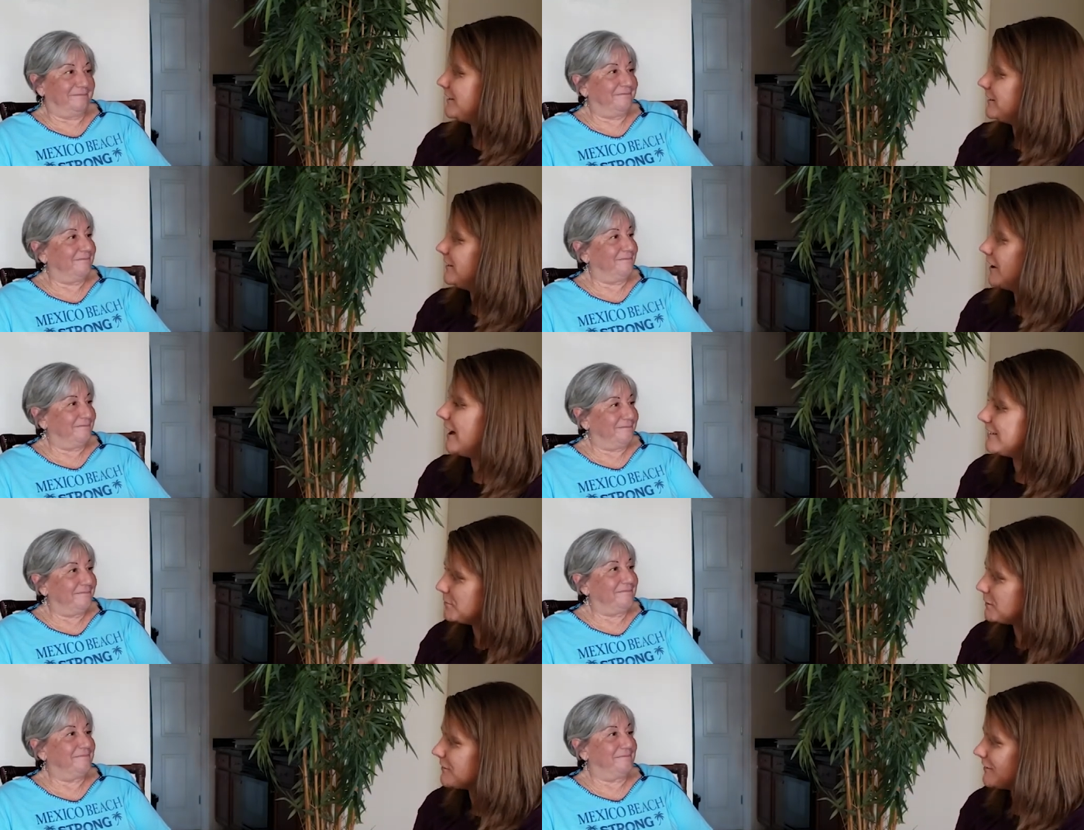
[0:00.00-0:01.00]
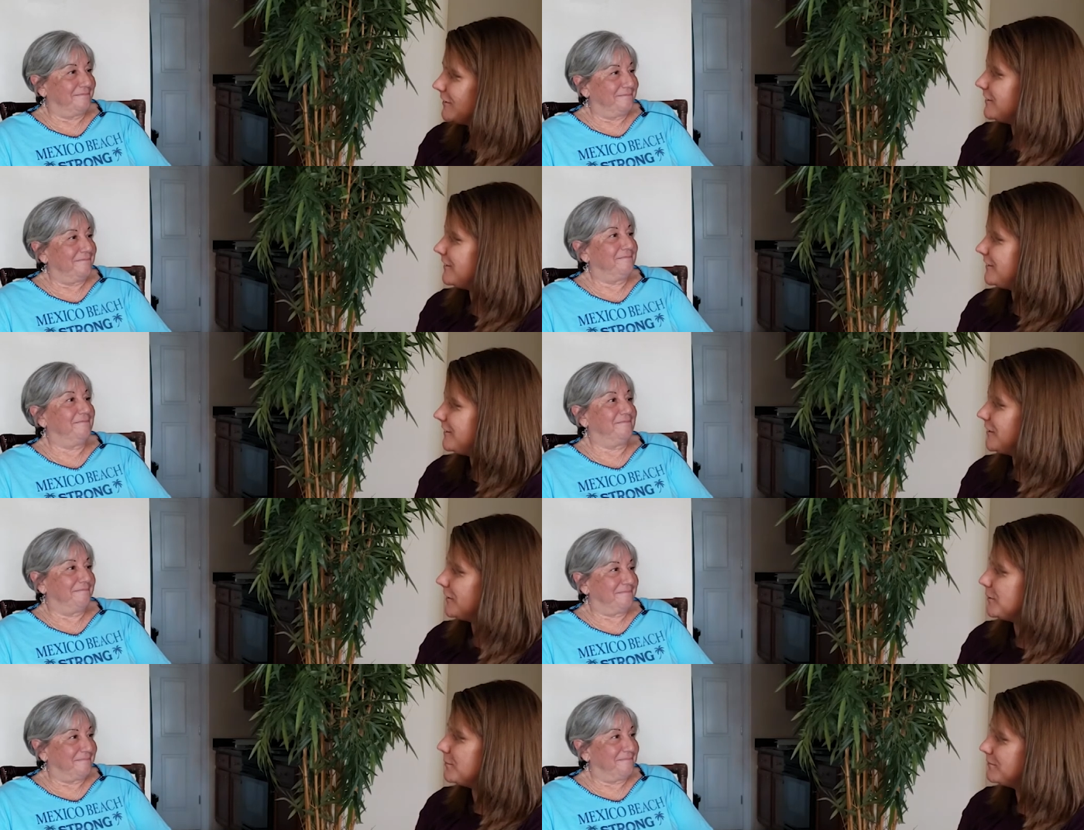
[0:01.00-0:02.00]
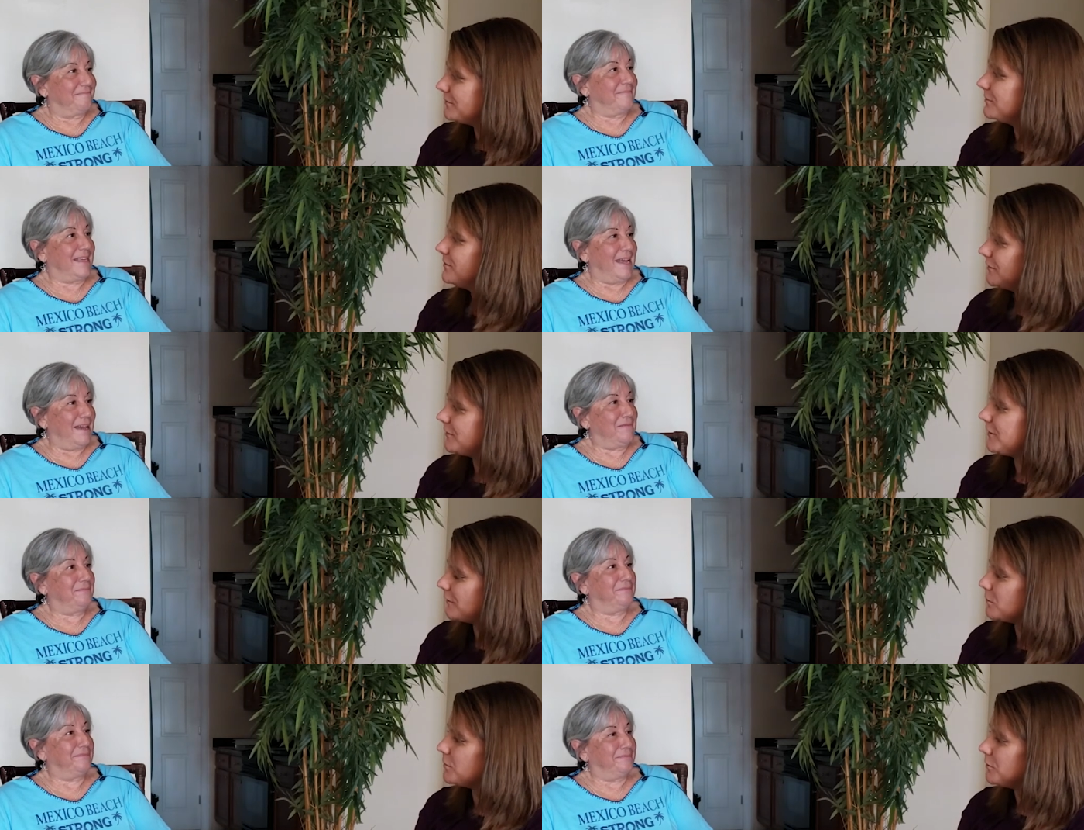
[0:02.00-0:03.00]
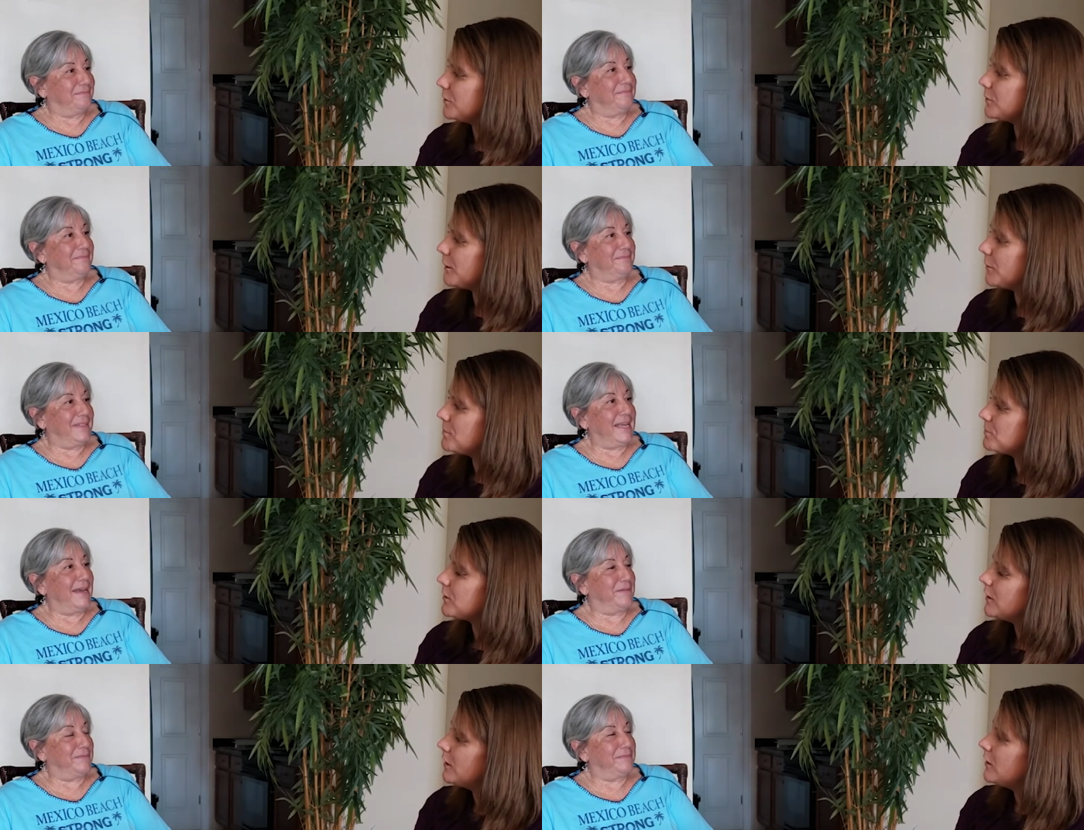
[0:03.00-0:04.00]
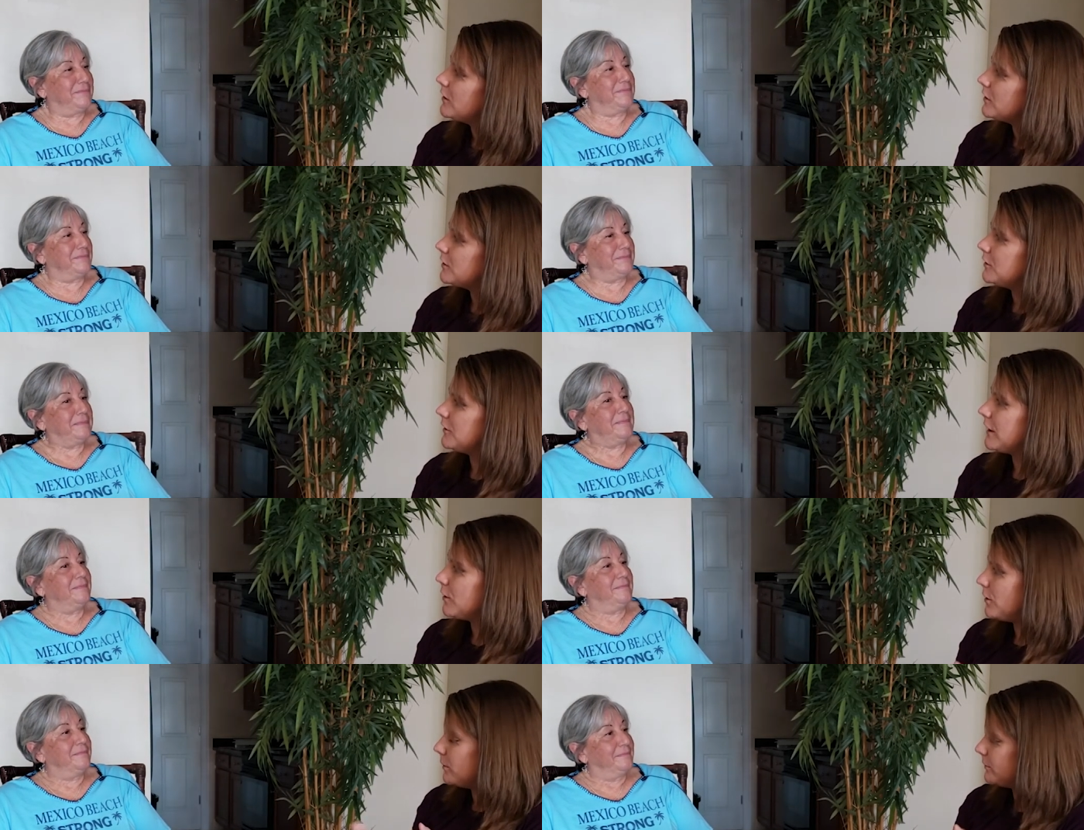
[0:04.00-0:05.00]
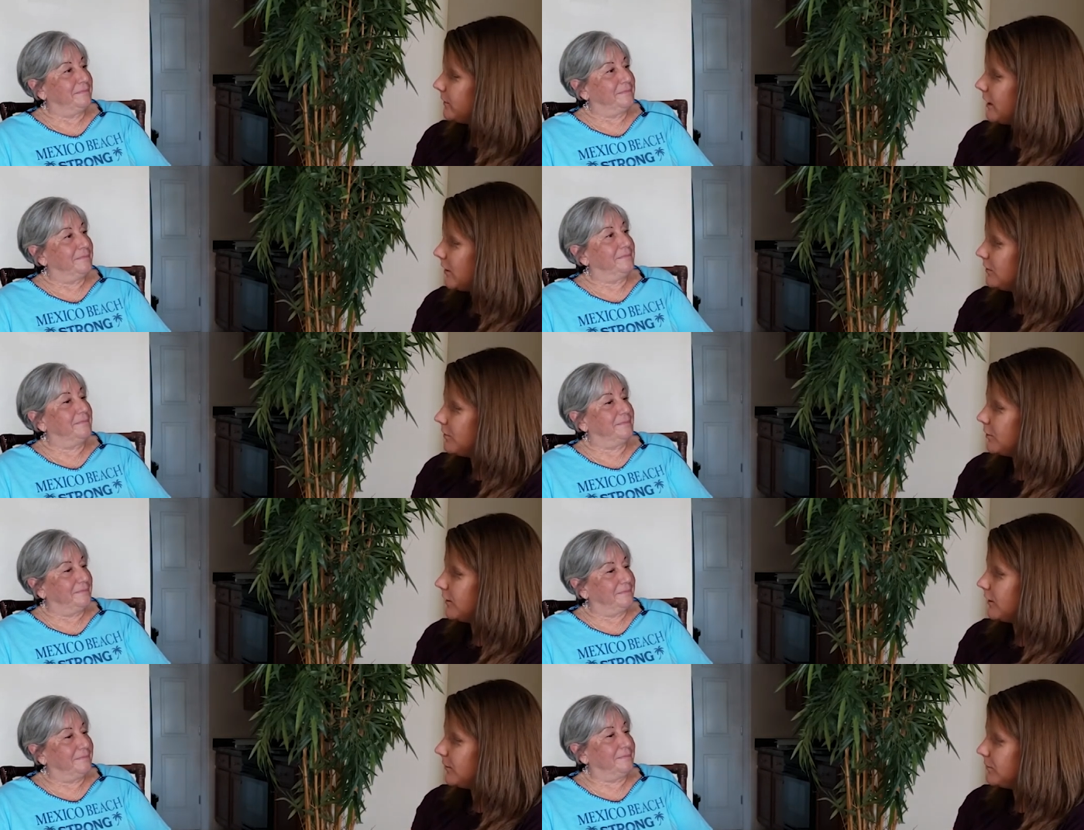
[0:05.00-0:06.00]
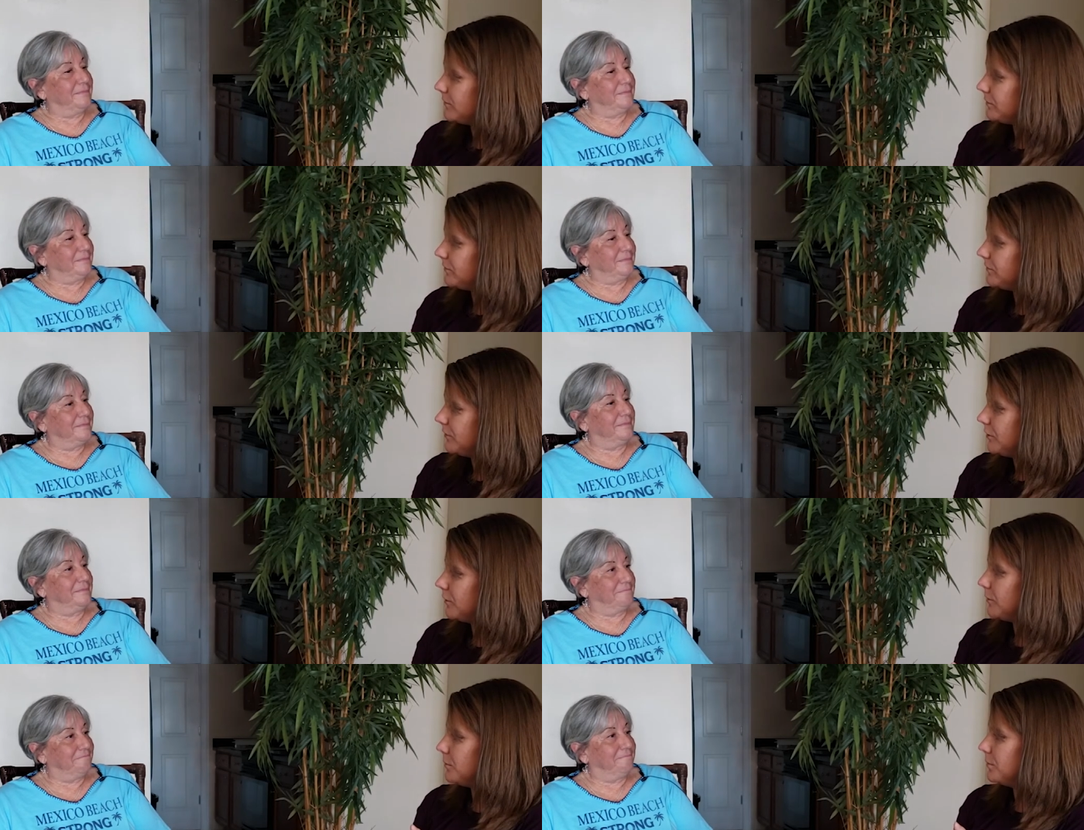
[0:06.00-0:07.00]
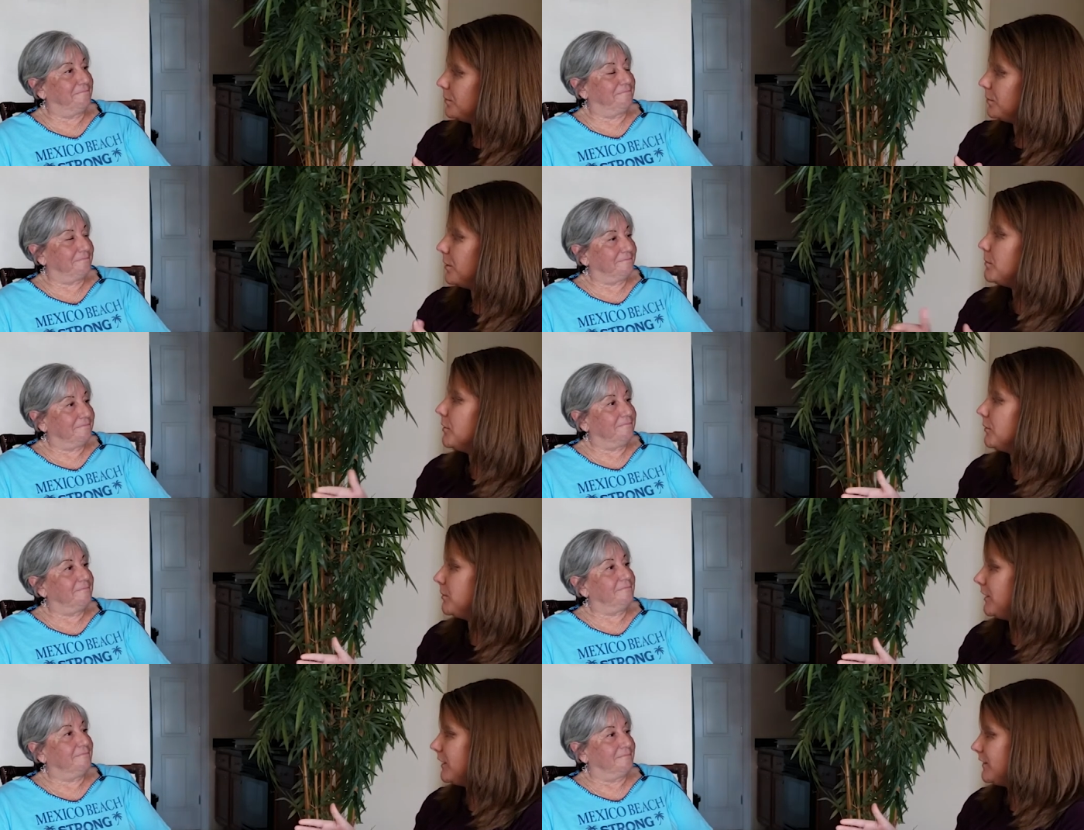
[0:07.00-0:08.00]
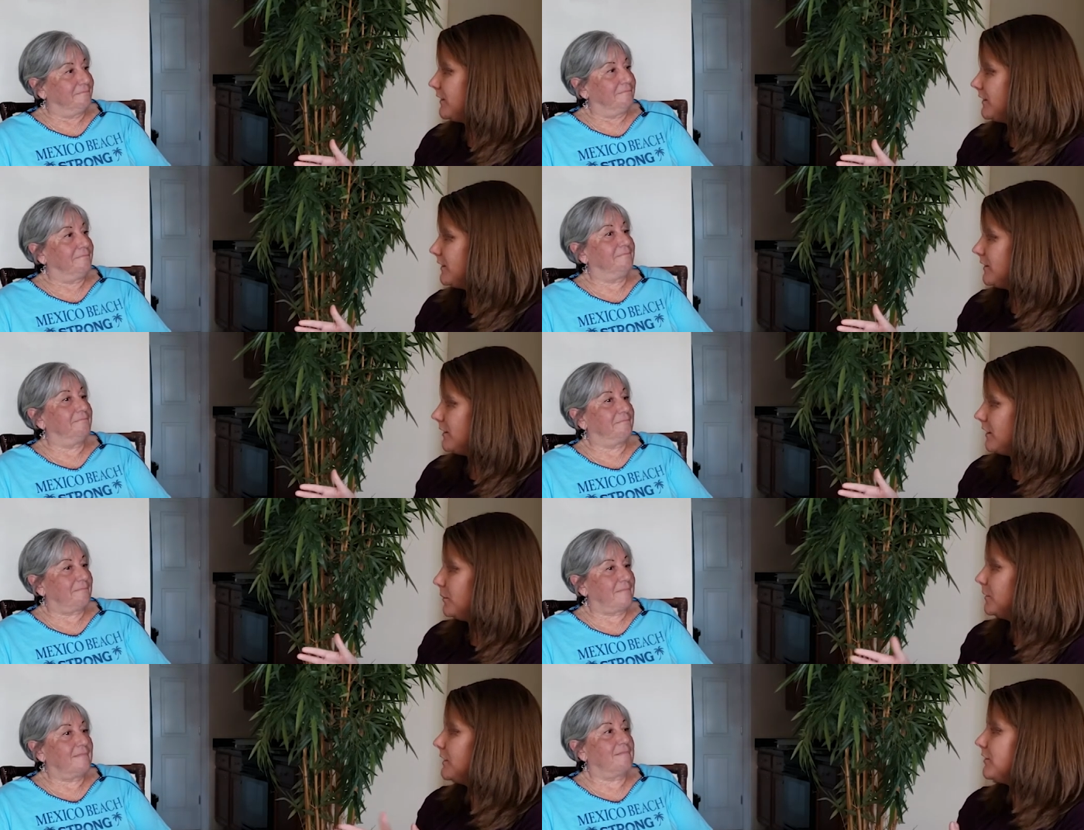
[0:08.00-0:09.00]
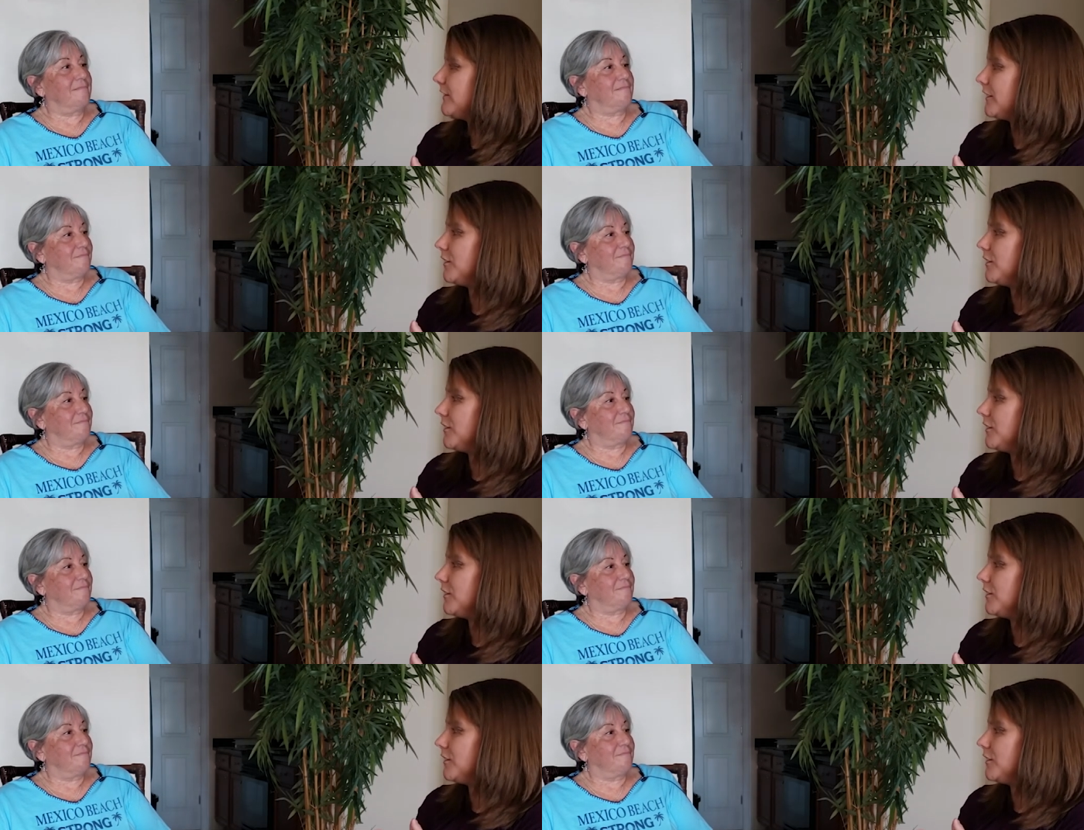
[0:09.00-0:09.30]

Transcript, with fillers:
Speaker 1: You had to make sure that you saw them. Yeah. Saw them through as well. Yeah. You get home to California. Mm-hmm. You're rebuild begins. I wouldn't even say